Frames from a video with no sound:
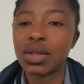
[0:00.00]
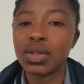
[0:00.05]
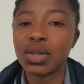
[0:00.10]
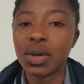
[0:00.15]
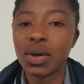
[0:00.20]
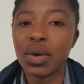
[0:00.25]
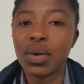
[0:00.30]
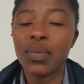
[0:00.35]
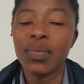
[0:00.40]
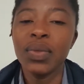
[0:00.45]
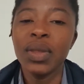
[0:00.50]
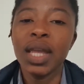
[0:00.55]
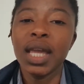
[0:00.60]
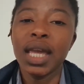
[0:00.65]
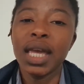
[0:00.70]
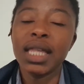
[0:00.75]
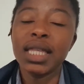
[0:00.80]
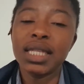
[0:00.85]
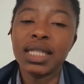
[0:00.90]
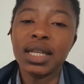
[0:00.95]
So
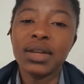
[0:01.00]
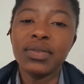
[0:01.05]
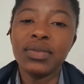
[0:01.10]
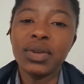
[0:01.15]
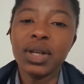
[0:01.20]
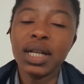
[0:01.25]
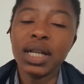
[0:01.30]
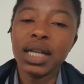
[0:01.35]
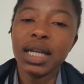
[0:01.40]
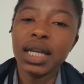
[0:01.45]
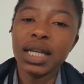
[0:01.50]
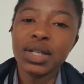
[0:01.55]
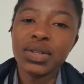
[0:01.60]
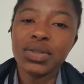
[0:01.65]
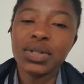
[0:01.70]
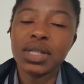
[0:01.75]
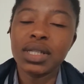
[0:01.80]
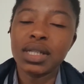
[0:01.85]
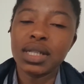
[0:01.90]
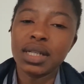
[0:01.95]
it's definitely
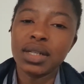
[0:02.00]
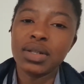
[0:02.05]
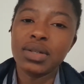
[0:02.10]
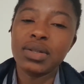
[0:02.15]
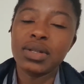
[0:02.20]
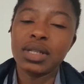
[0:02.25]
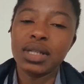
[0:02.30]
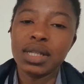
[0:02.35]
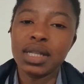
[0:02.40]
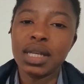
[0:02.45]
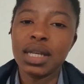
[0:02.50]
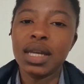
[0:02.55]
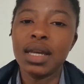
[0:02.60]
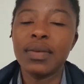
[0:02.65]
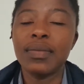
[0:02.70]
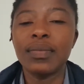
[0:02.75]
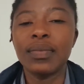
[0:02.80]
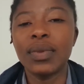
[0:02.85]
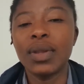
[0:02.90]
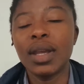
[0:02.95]
interesting to
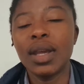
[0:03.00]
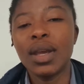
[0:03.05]
see